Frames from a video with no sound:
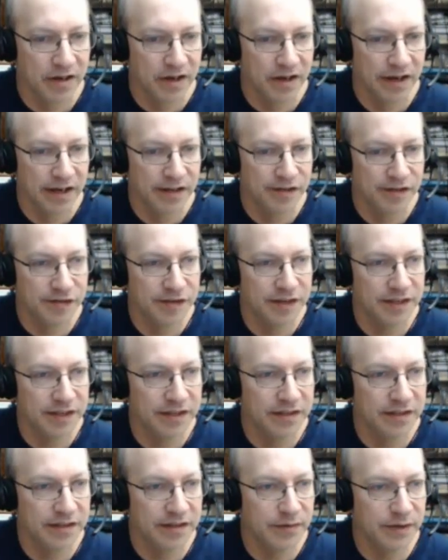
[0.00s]
All right,
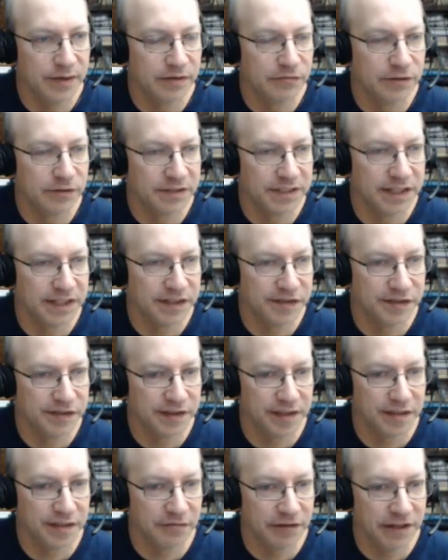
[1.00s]
instead, he went rook takes
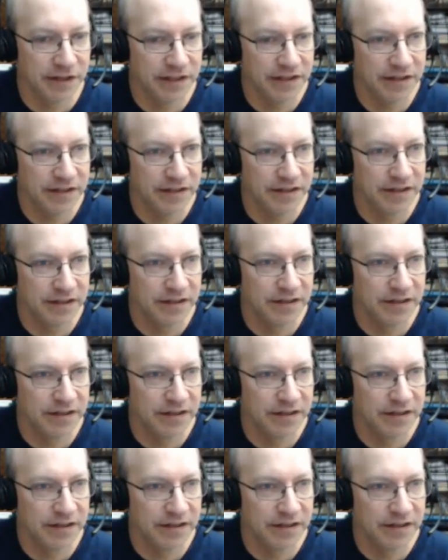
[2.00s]
c3,